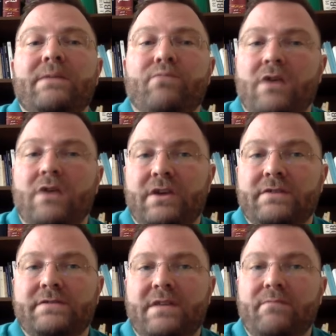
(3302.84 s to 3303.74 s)

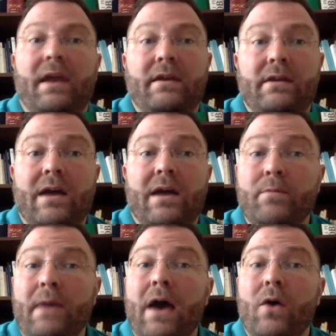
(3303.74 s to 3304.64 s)
projects that might come
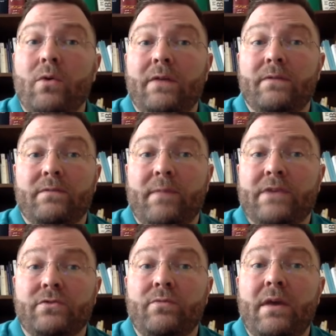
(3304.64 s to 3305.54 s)
about in the
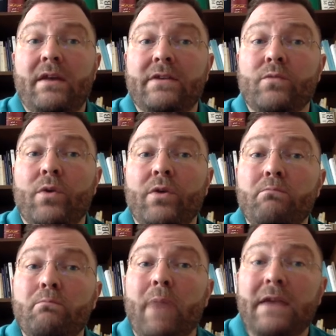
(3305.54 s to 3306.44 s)
spatial humanities, where
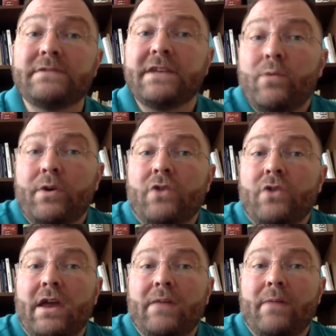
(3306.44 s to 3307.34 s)
basically what you're
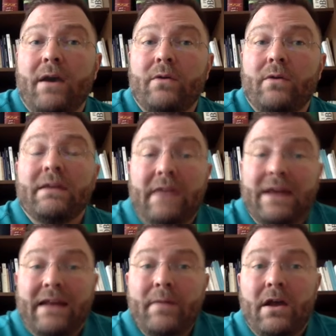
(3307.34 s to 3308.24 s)
talking about in,
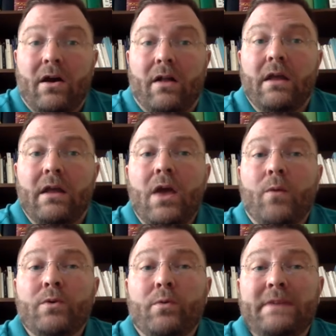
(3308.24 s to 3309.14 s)
in Amical,
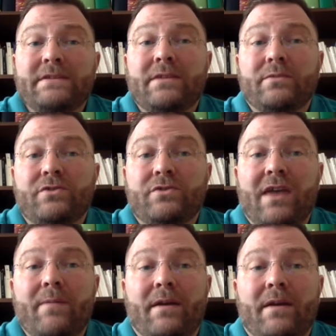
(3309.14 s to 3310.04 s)
we were basically what you're
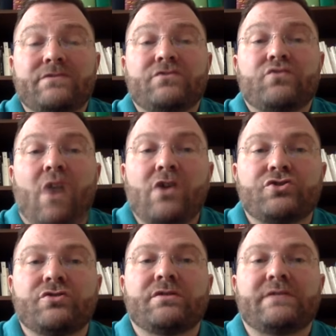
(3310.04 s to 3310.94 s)
talking about is
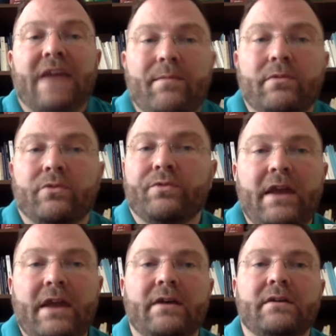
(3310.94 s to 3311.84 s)
structured tabular
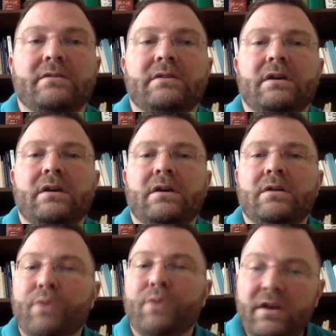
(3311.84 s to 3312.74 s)
data.
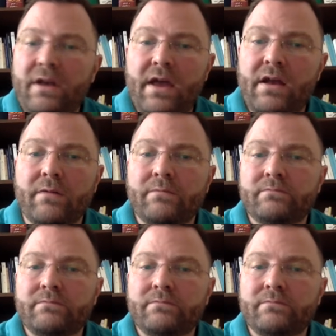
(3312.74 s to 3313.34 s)
Put it in GitHub.